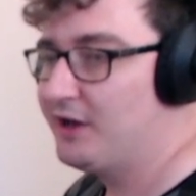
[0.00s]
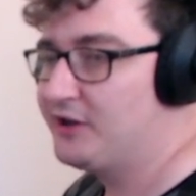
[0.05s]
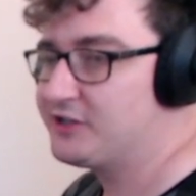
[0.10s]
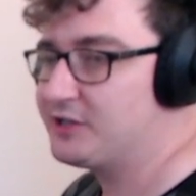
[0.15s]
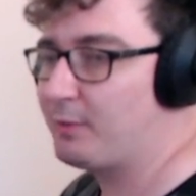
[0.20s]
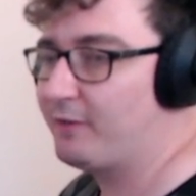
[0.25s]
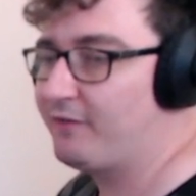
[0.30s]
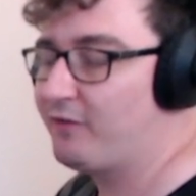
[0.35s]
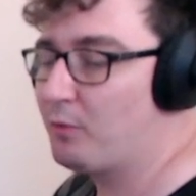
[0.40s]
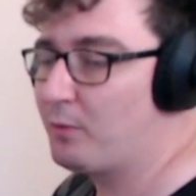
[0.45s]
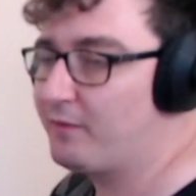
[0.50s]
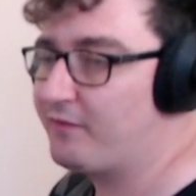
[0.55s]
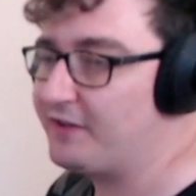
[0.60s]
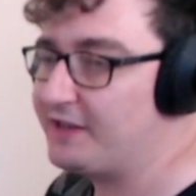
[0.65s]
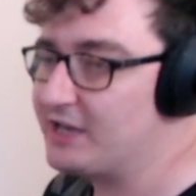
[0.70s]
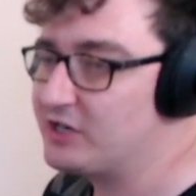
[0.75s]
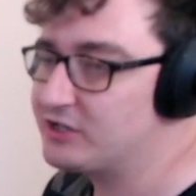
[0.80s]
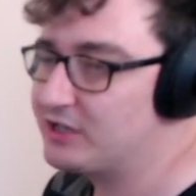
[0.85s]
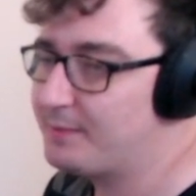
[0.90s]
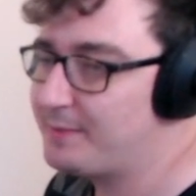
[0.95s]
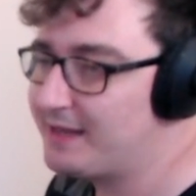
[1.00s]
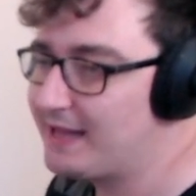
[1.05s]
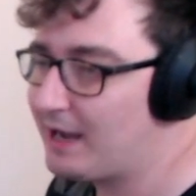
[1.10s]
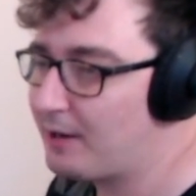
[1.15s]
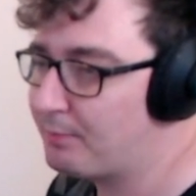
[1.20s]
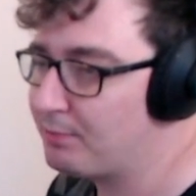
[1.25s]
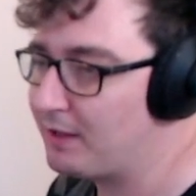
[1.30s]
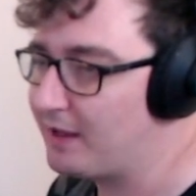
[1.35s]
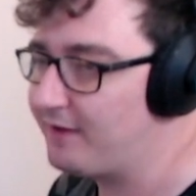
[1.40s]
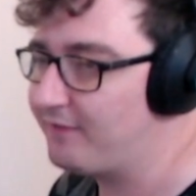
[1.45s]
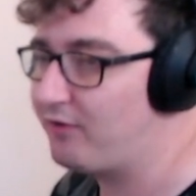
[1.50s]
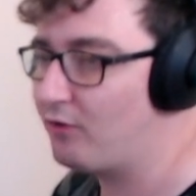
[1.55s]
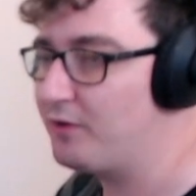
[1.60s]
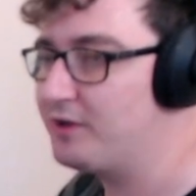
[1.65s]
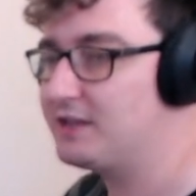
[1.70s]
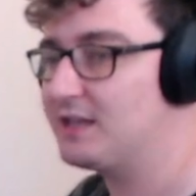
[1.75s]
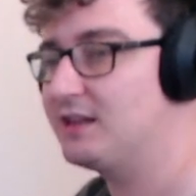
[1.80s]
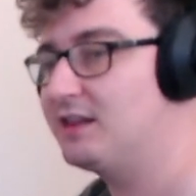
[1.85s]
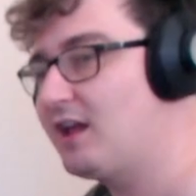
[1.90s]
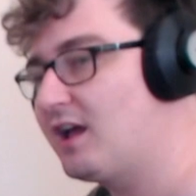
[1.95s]
So before we finish, let me now play for
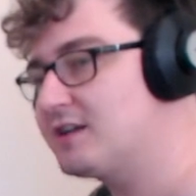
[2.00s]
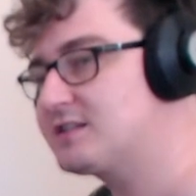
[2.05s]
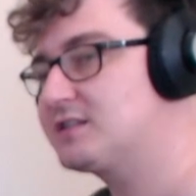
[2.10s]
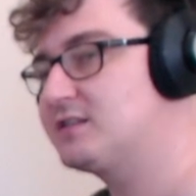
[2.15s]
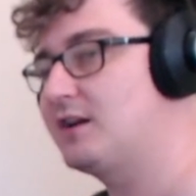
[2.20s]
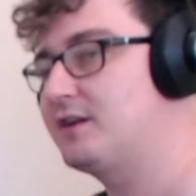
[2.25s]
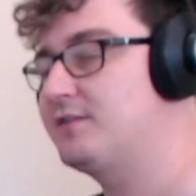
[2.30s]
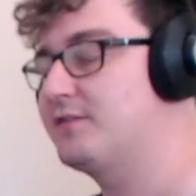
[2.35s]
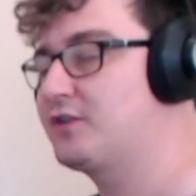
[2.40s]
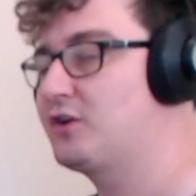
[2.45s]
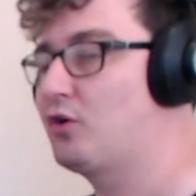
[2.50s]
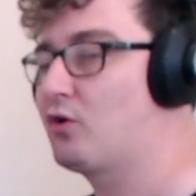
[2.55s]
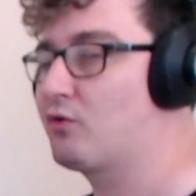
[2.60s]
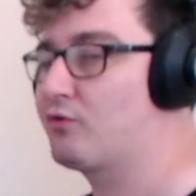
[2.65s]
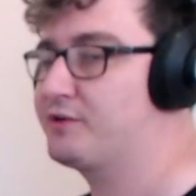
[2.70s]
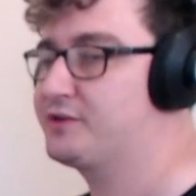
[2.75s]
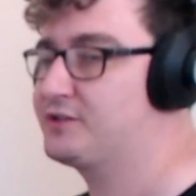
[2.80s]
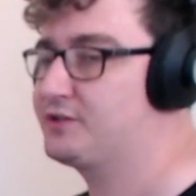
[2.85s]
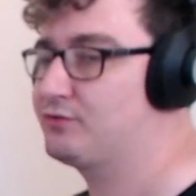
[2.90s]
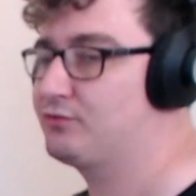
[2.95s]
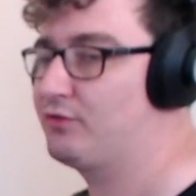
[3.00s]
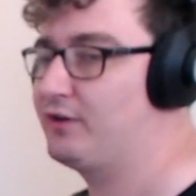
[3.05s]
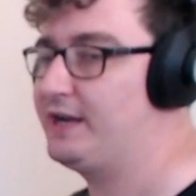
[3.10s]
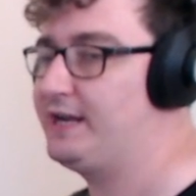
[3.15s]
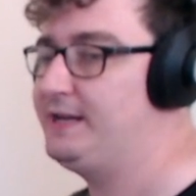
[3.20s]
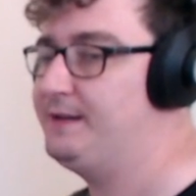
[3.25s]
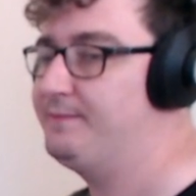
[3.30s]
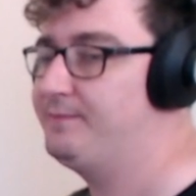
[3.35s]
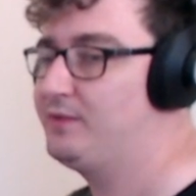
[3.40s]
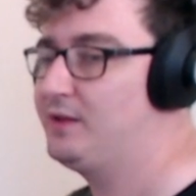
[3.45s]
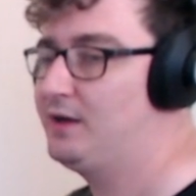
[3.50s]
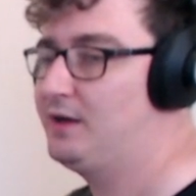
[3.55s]
you the last line of chorus three,